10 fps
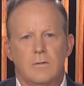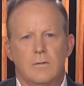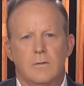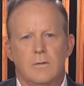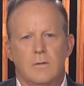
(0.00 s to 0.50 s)

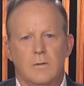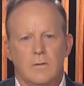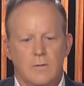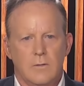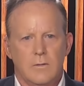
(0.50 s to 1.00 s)

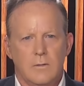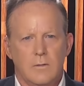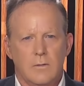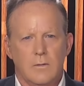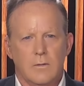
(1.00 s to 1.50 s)

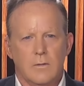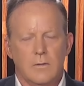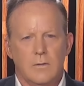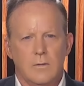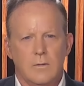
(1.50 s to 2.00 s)

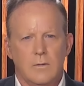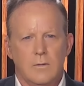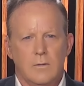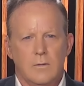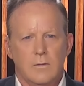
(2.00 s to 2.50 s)

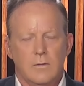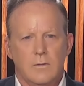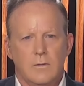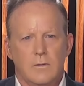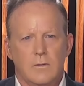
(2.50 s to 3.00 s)

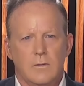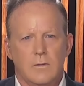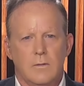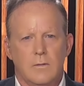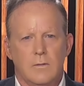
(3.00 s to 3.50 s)

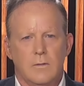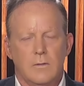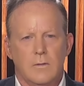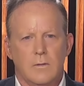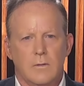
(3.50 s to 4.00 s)

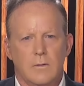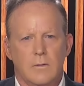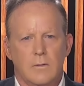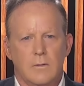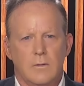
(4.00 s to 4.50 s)

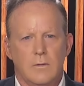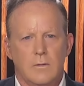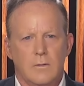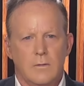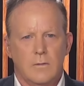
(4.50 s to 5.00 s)

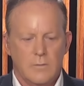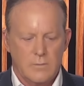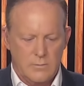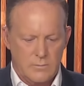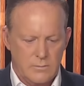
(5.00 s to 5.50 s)

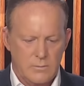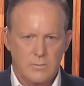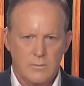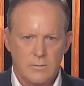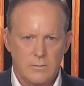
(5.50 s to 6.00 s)

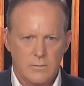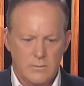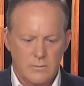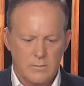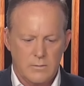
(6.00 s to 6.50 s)

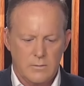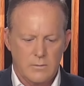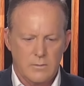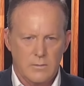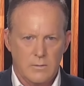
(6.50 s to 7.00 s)

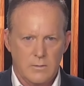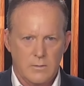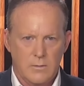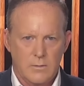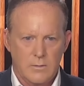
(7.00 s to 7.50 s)

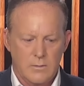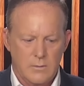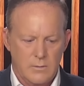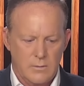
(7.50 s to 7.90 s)
(not speaking)